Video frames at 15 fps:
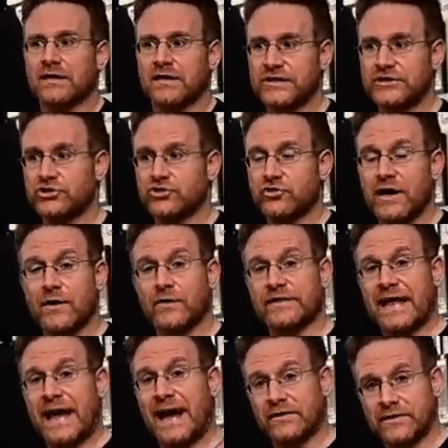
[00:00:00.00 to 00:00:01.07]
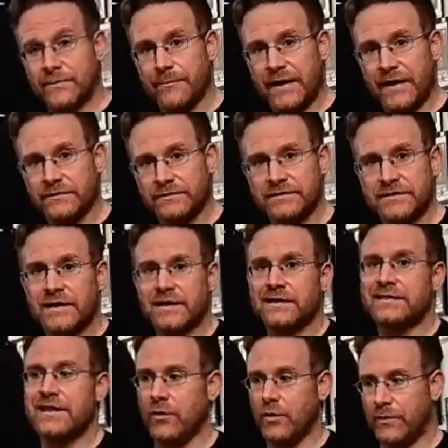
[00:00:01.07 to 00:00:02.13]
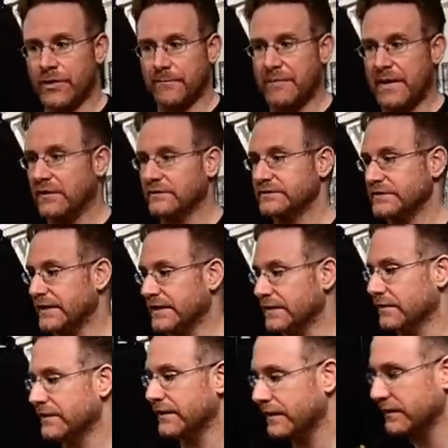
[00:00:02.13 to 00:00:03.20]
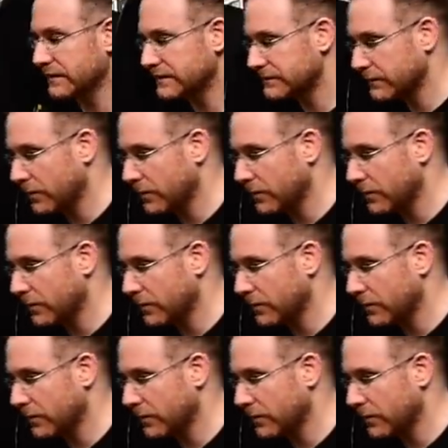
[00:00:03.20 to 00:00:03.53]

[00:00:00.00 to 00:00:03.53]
Let's try it without the bounce, then we'll put a bounce in, okay? Let's